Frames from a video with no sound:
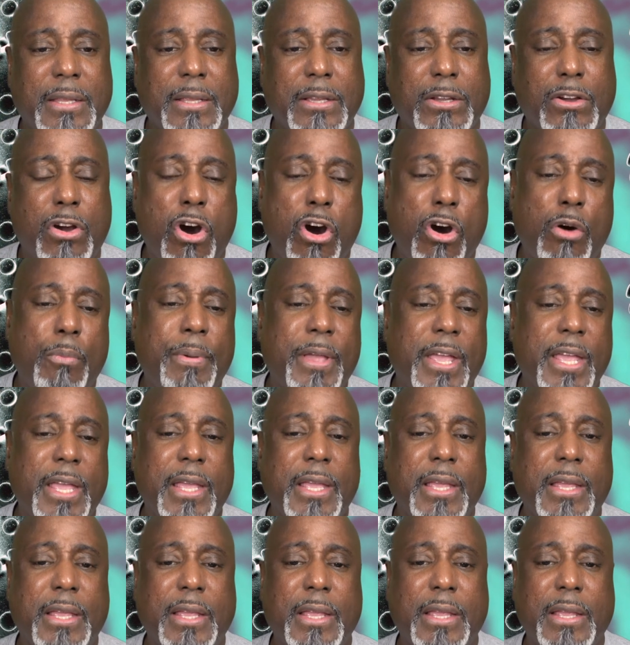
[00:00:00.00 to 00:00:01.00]

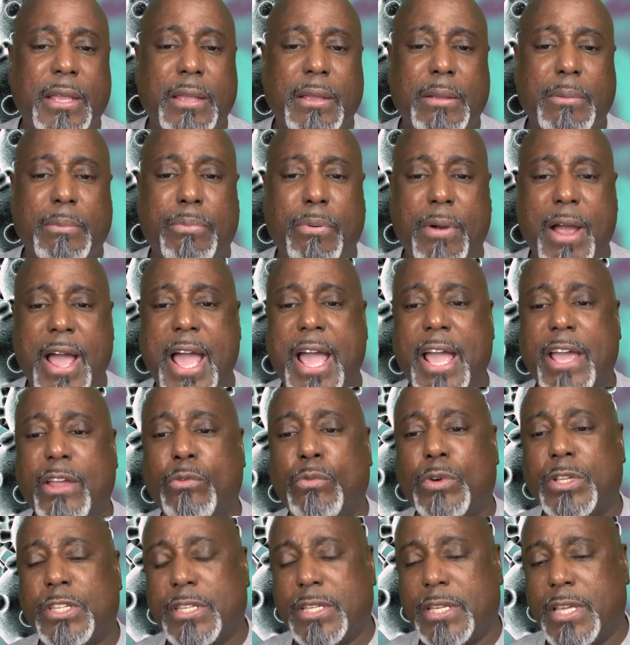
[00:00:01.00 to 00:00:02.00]
Kobe Bryant
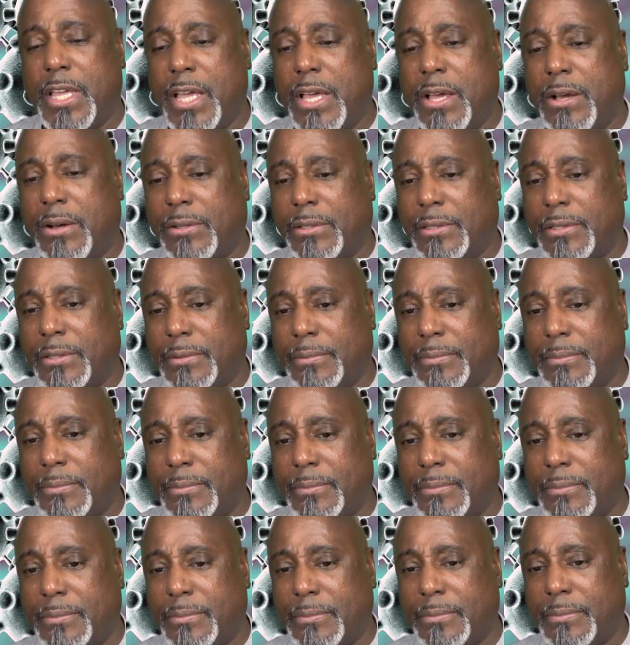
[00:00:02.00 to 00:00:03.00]
was killed
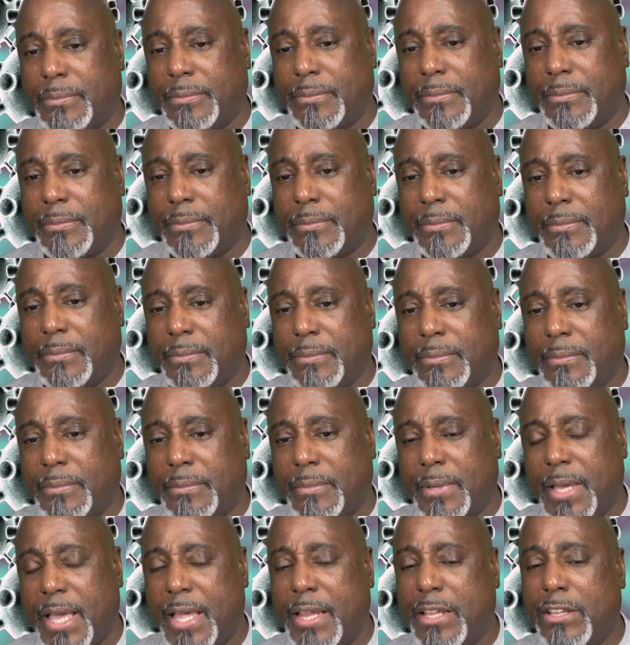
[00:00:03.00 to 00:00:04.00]

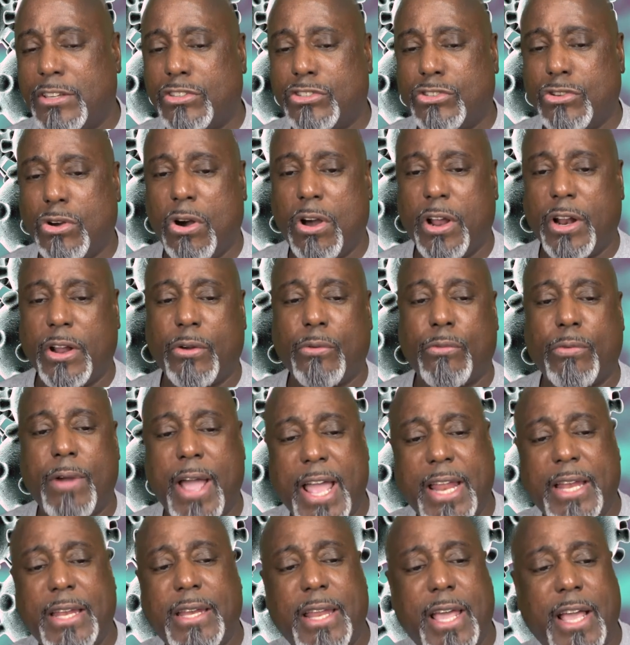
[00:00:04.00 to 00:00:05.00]
and his daughter,
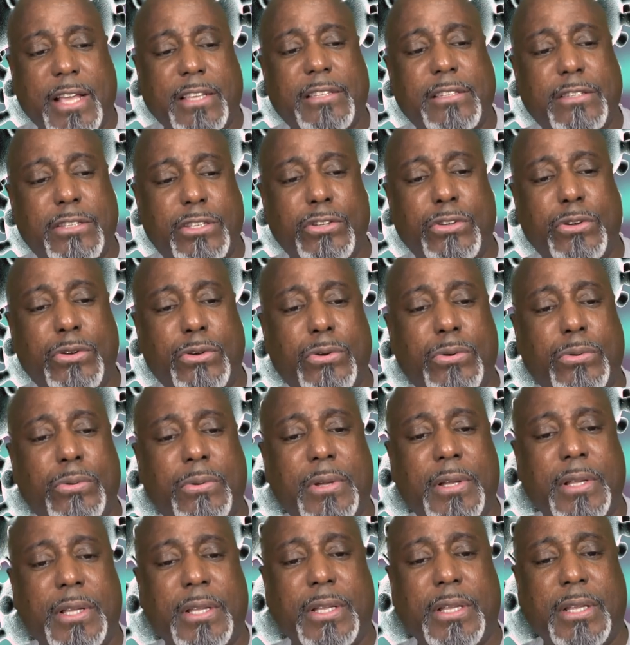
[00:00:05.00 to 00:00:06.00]
right next to
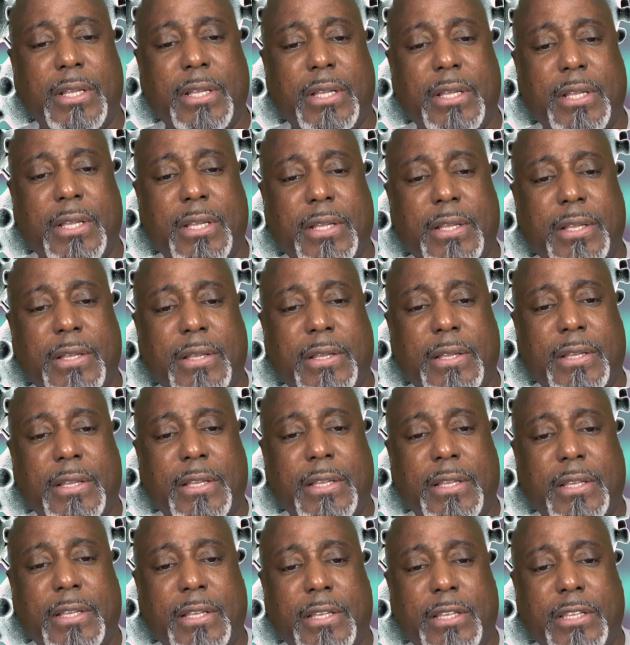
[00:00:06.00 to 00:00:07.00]

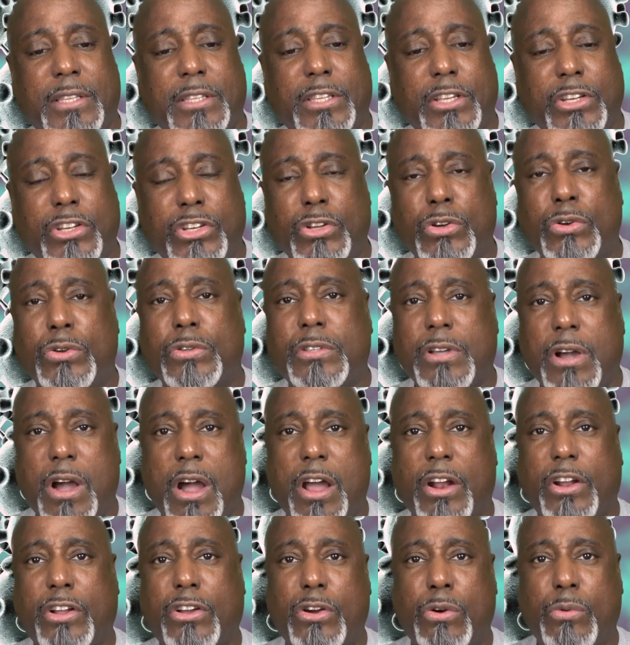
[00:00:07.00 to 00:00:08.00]
the news
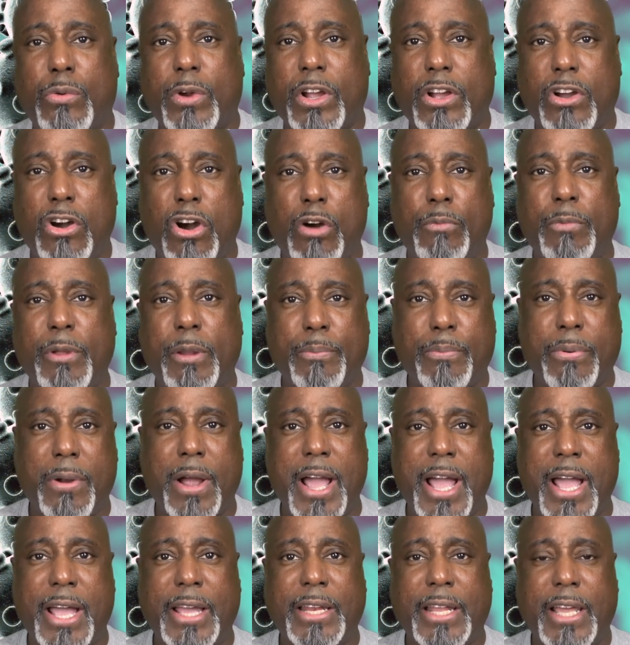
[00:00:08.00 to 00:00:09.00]
article where Kobe
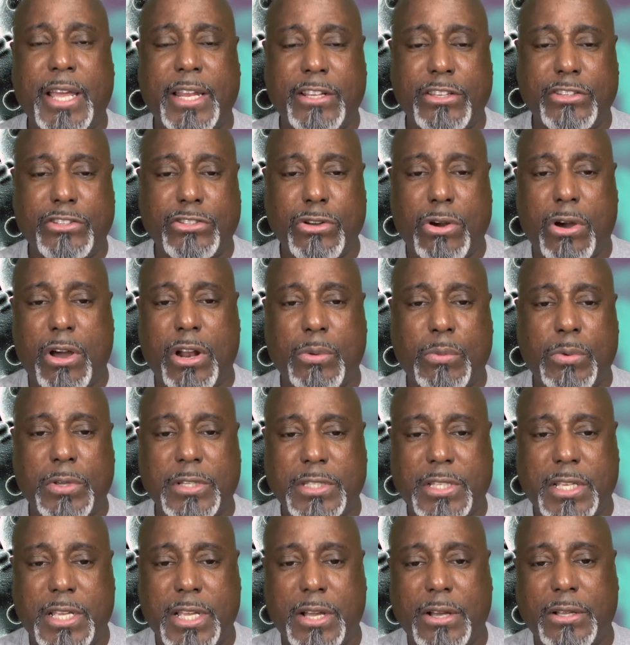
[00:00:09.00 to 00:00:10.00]
Bryant and his daughter was
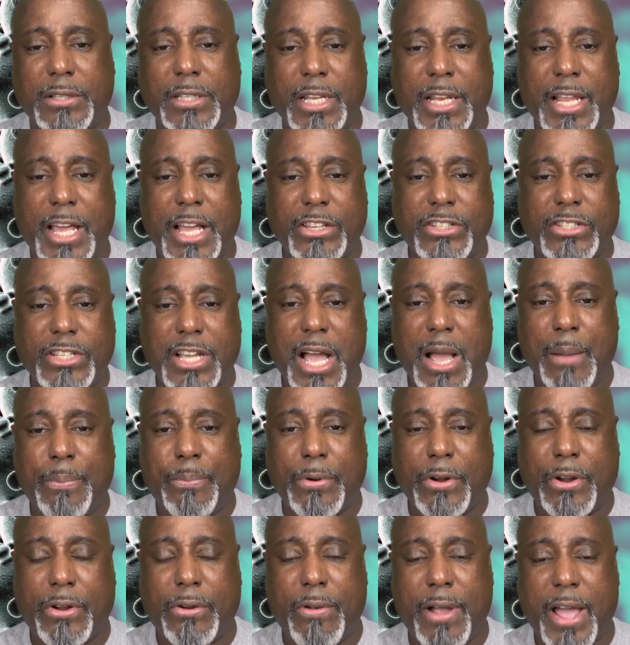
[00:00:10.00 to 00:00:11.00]
killed in that
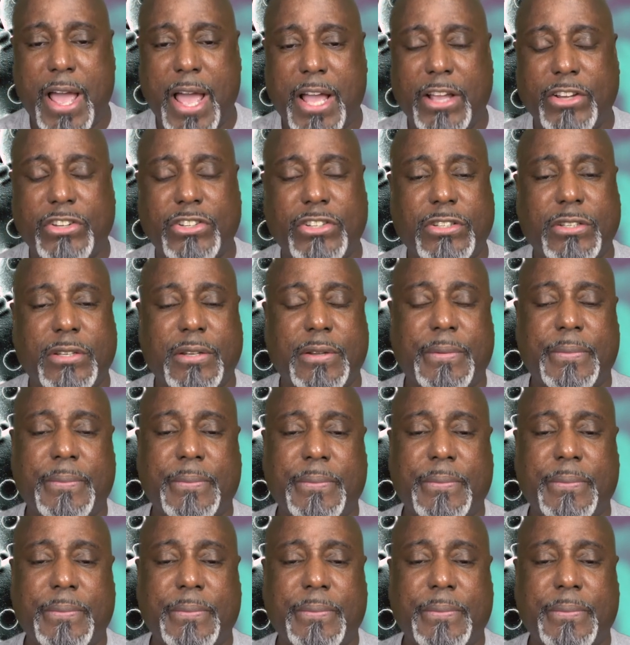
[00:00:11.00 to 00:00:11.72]
chopper crash.